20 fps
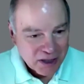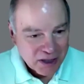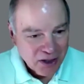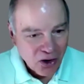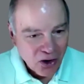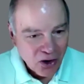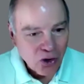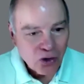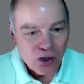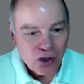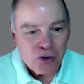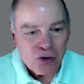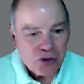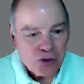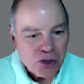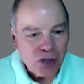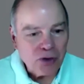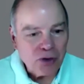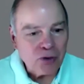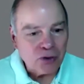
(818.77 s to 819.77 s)
all those
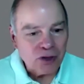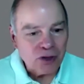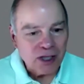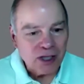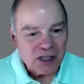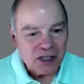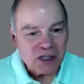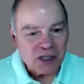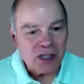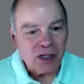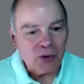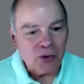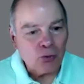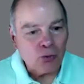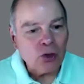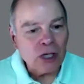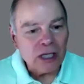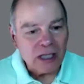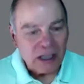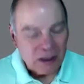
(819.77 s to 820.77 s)
other things that
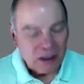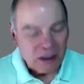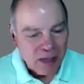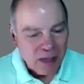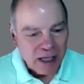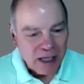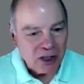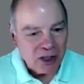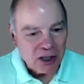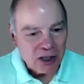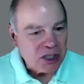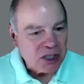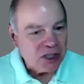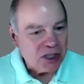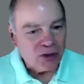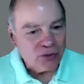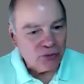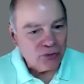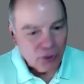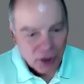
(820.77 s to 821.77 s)
really make us
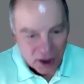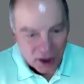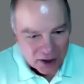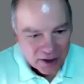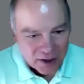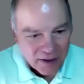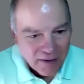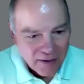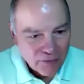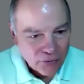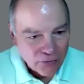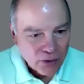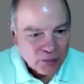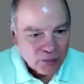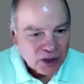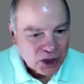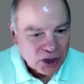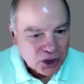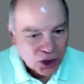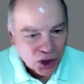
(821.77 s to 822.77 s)
different
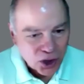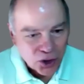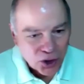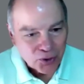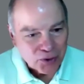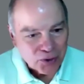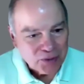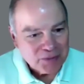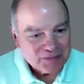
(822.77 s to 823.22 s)
from each other.